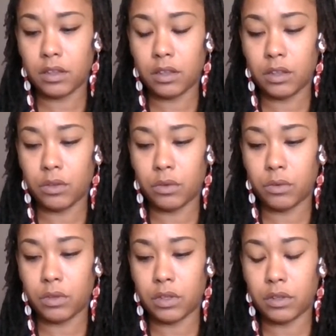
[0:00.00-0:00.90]

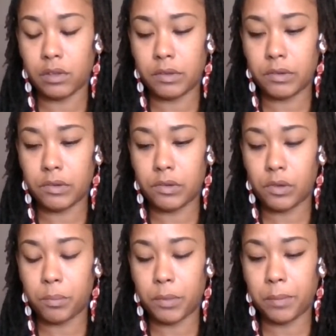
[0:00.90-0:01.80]

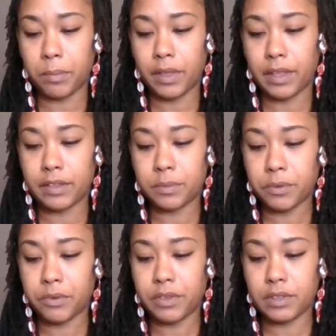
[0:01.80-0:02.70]
or maybe
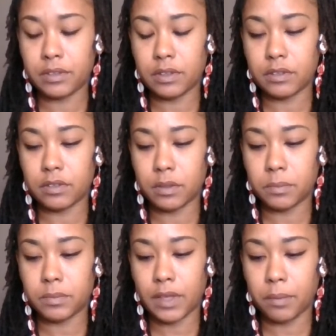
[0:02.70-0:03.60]
experiencing
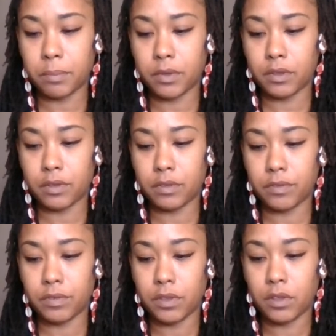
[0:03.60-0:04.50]
some type of
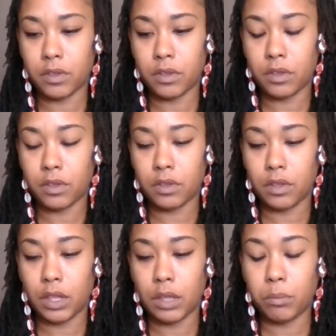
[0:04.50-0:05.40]

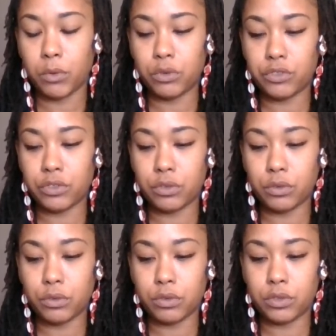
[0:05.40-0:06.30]

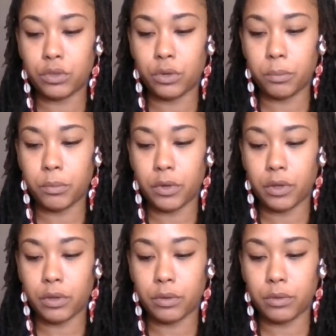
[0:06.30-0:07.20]
emotional
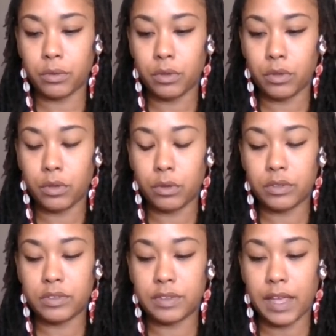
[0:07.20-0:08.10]
turmoil, or
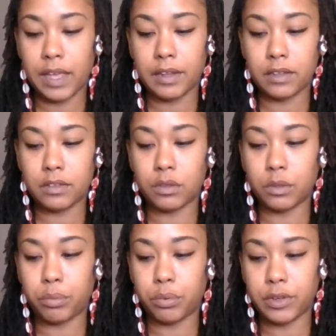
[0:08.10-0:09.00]
sadness, or
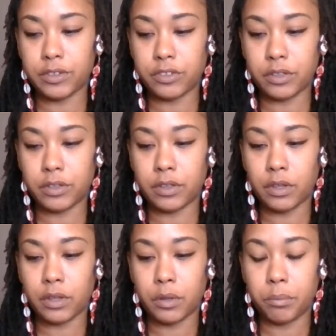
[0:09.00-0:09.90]
depression,
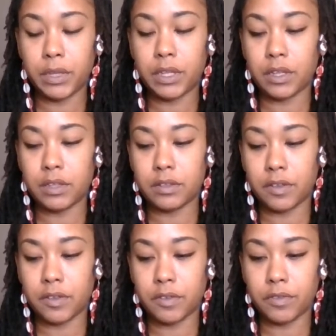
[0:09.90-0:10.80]
because
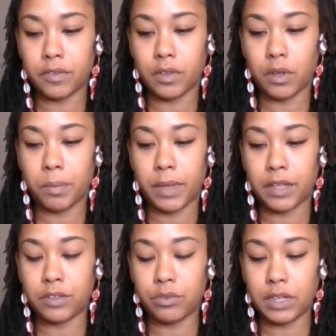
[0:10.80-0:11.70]
of a
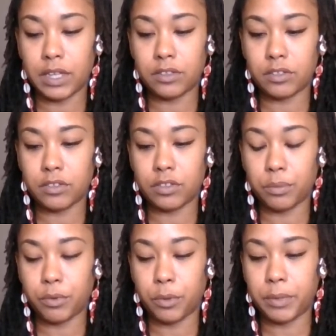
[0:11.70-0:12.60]
past
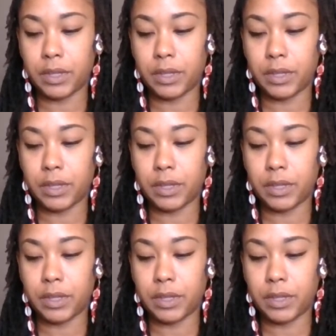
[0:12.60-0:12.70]
relationship, or